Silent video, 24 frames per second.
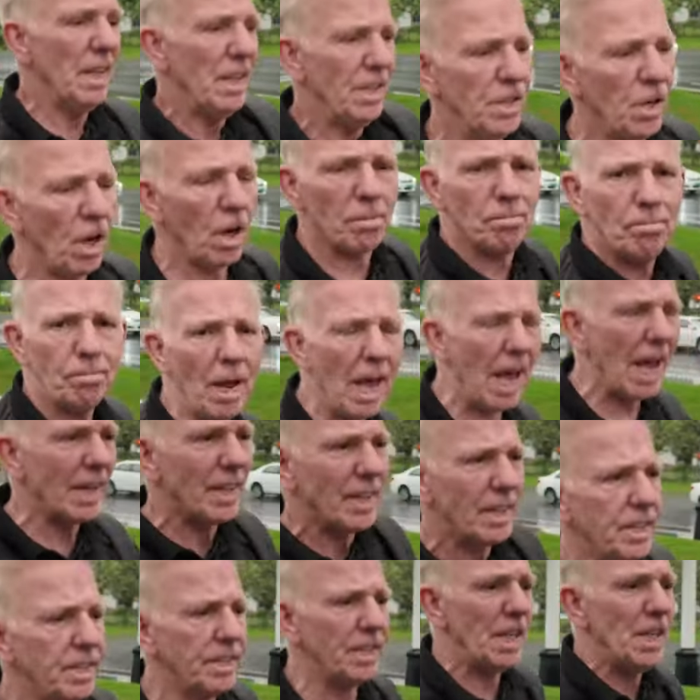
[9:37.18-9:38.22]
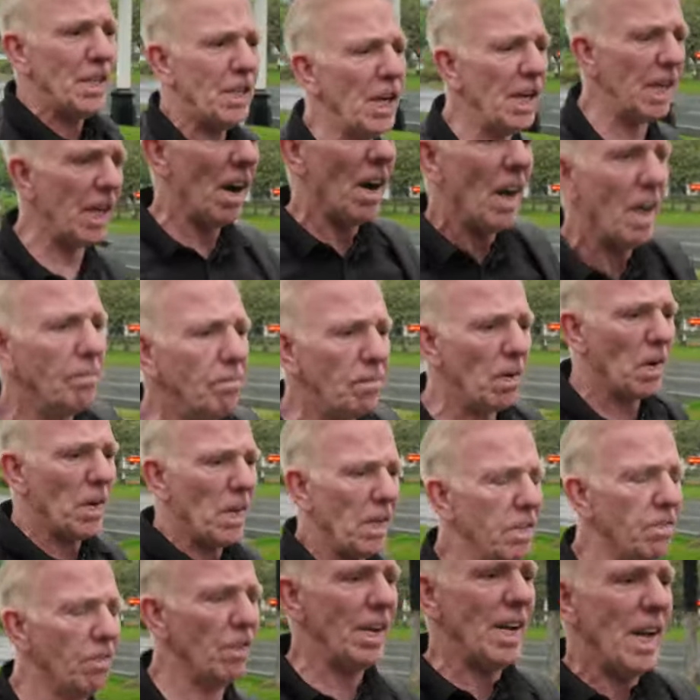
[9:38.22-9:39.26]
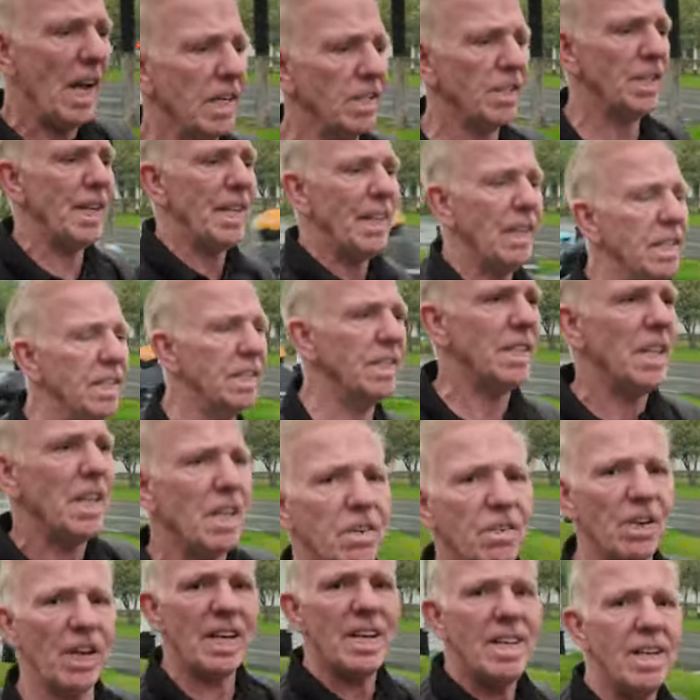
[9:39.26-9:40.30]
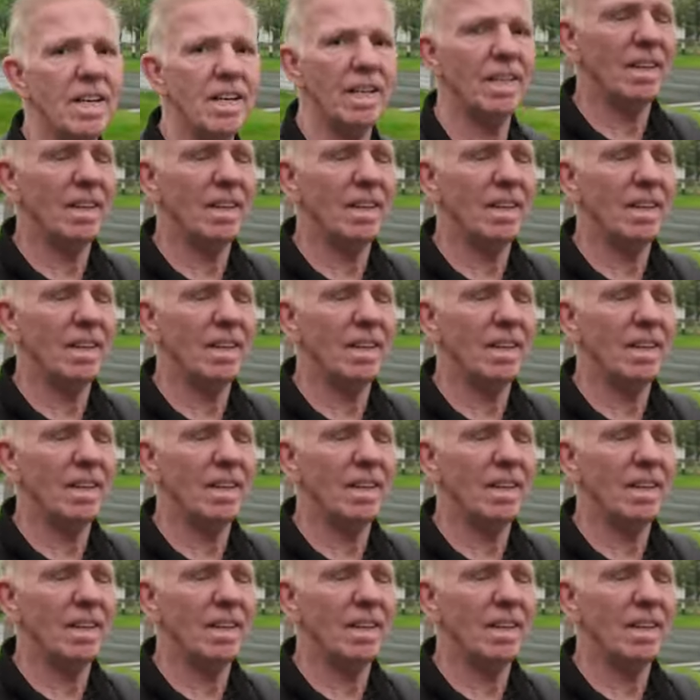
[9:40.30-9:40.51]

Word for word: Not a bad DJI Pocket 3 actually, considering